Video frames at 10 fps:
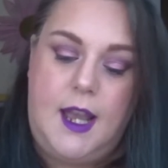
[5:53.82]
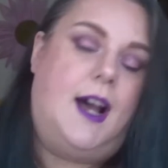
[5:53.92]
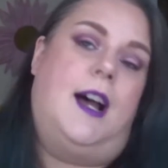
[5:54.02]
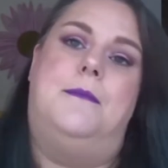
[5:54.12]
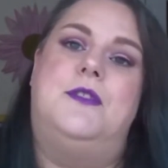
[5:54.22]

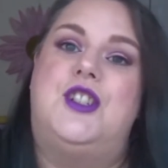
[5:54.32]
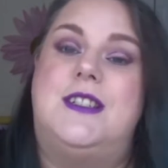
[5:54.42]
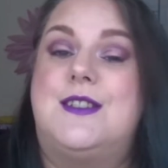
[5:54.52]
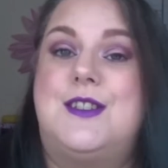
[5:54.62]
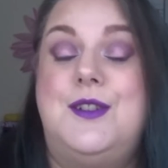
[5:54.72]
Um, she
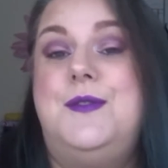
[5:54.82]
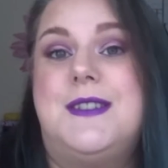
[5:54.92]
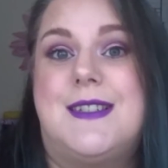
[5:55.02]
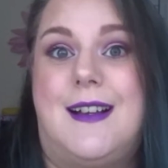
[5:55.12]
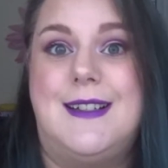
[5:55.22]
soon
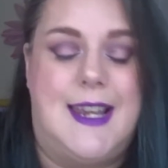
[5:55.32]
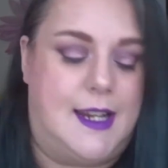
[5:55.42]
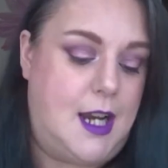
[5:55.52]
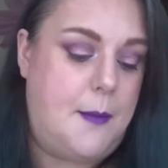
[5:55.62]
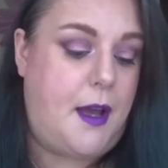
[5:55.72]
started
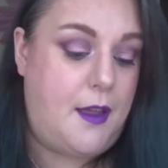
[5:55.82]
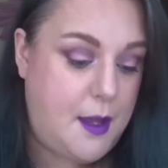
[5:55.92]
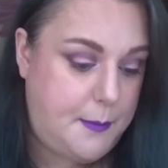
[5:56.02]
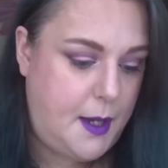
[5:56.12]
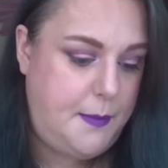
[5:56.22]
taking up
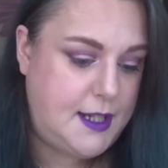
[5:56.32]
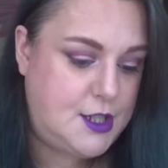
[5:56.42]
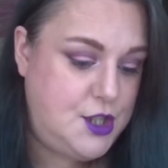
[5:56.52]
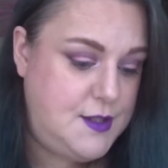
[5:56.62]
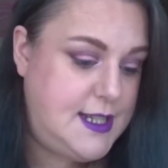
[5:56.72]
other public
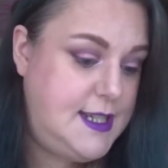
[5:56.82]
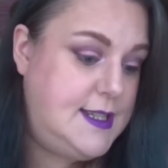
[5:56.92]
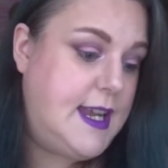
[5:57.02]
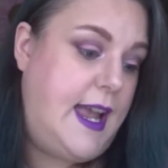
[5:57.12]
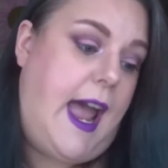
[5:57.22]

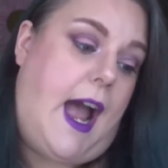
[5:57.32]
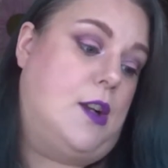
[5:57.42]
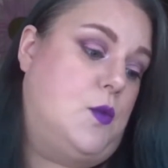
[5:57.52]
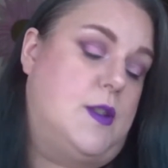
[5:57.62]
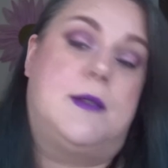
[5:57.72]
duties
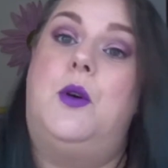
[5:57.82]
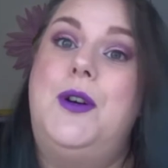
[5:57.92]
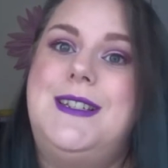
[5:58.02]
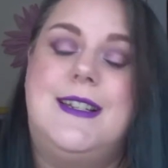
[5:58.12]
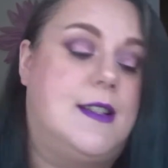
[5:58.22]
and was
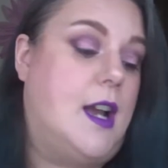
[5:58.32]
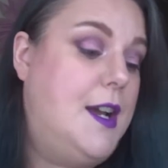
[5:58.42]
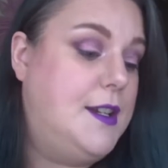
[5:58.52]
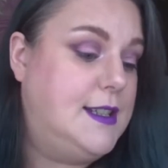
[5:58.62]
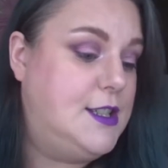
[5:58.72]
appointed
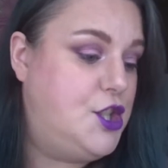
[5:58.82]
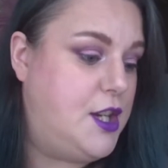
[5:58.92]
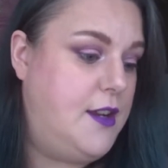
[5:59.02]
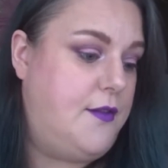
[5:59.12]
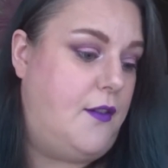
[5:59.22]

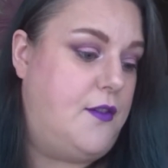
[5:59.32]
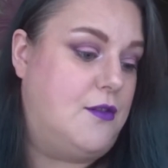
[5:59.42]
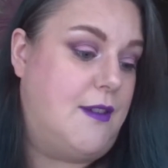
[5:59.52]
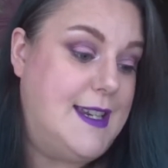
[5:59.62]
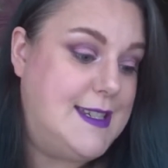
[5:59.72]
Colonel-in-Chief of the
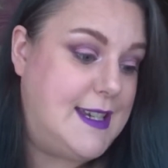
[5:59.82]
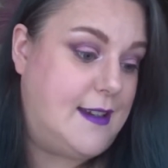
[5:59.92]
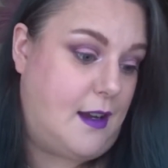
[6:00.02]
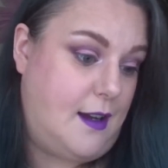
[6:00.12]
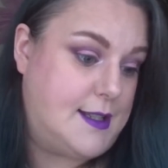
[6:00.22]
Grenadier
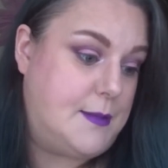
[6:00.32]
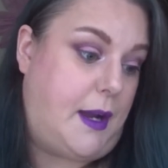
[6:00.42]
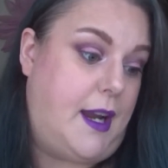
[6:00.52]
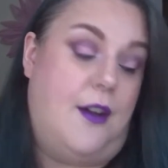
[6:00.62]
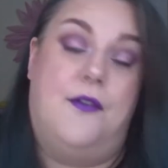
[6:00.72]
Guards
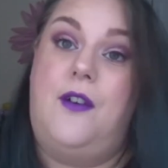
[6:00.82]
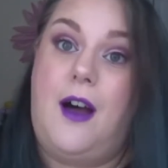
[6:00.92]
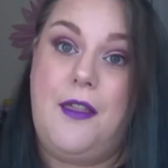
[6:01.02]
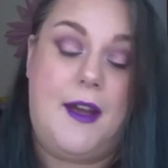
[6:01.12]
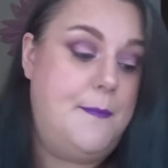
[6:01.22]
by her
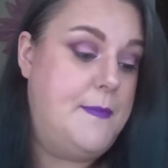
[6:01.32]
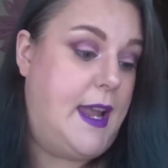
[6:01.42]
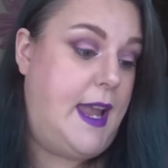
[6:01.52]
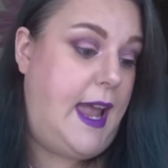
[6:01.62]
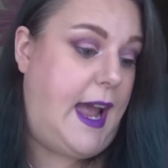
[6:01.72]
father
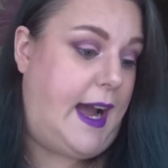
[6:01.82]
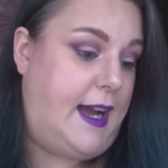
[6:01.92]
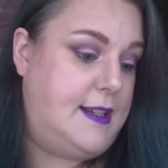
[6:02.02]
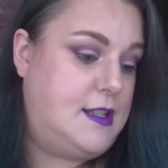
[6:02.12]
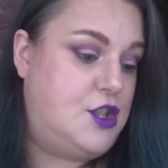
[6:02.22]

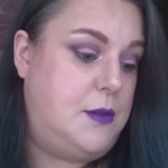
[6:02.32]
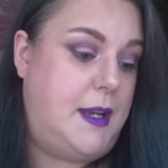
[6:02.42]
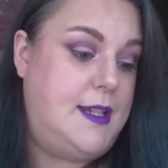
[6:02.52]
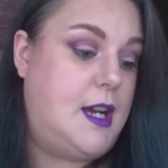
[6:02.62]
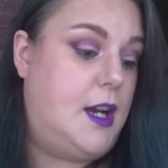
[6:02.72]
and she
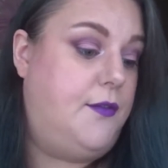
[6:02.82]
made her